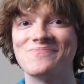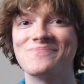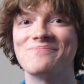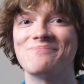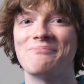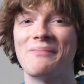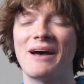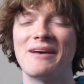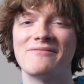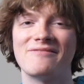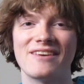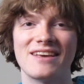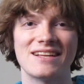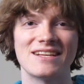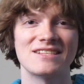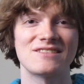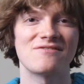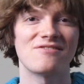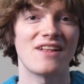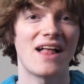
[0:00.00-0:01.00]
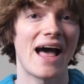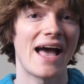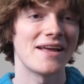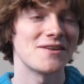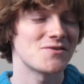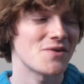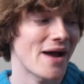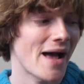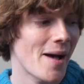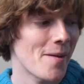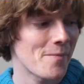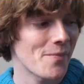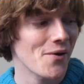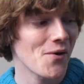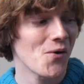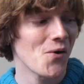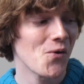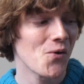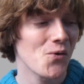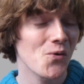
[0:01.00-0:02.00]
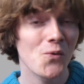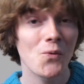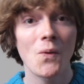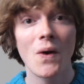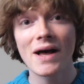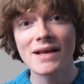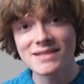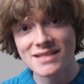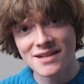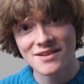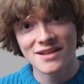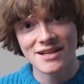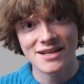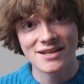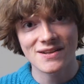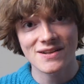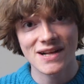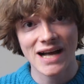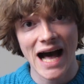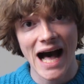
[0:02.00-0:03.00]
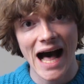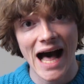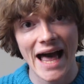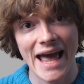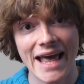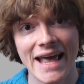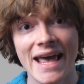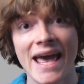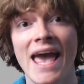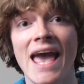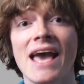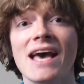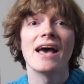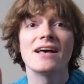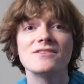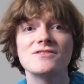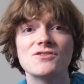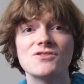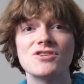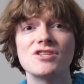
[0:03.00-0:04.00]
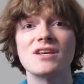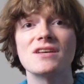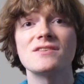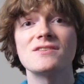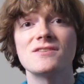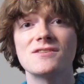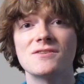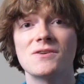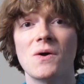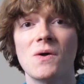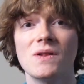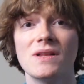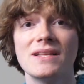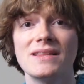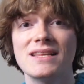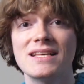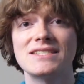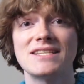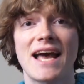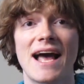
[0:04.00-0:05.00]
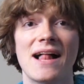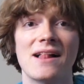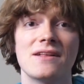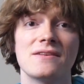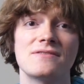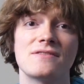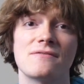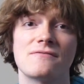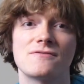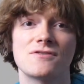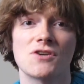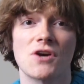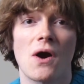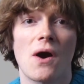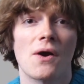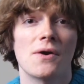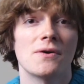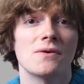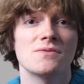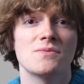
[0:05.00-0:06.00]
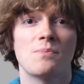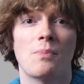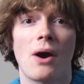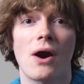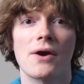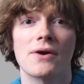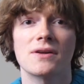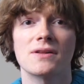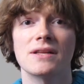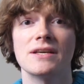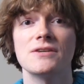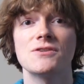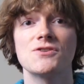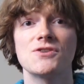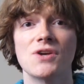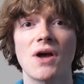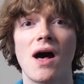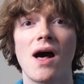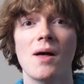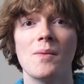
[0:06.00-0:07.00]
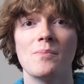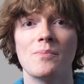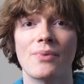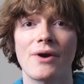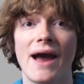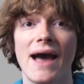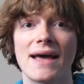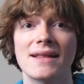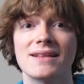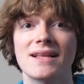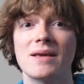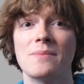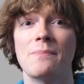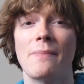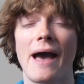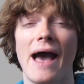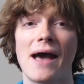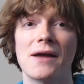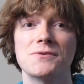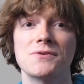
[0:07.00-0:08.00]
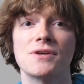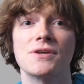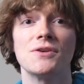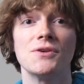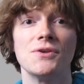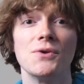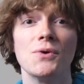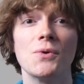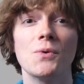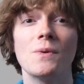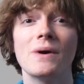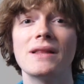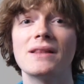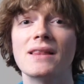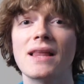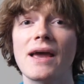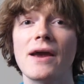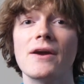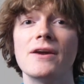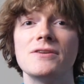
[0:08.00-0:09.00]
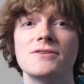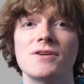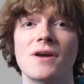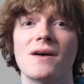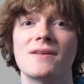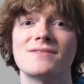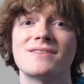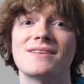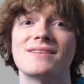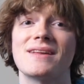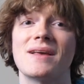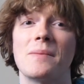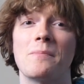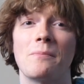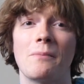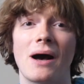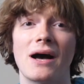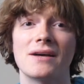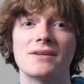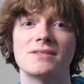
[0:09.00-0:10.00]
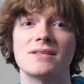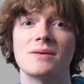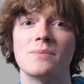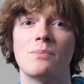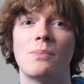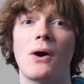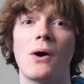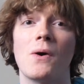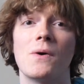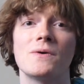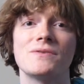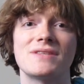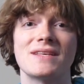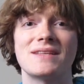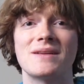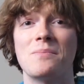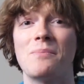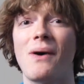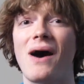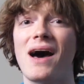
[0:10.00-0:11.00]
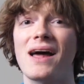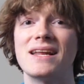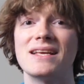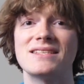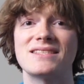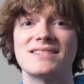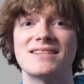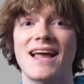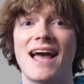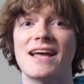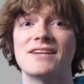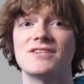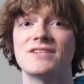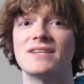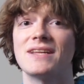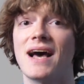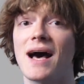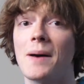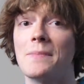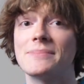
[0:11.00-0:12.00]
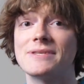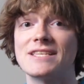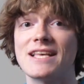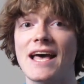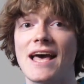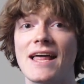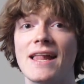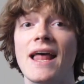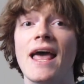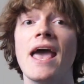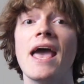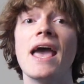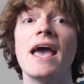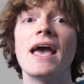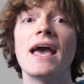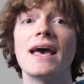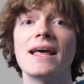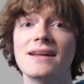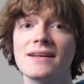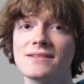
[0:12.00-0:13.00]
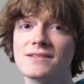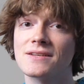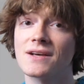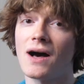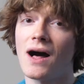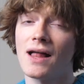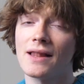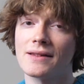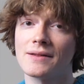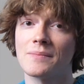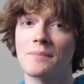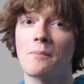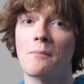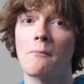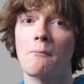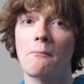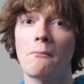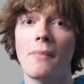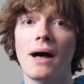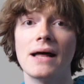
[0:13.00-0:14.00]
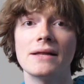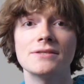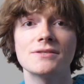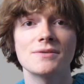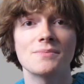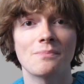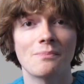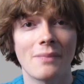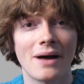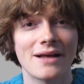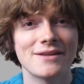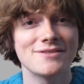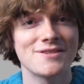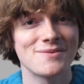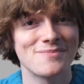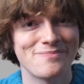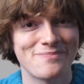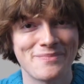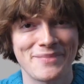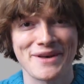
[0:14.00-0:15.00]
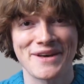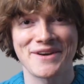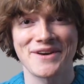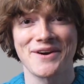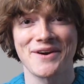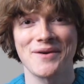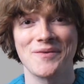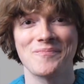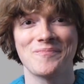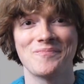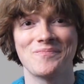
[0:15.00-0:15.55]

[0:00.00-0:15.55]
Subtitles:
My Venus flytrap, who was a little guy, has just stolen the talents of Charles Barkley, Sean Bradley, Patrick Ewing, Larry Johnson, and Muggsy Bogues in a body-snatching upset and has gotten much, much bigger.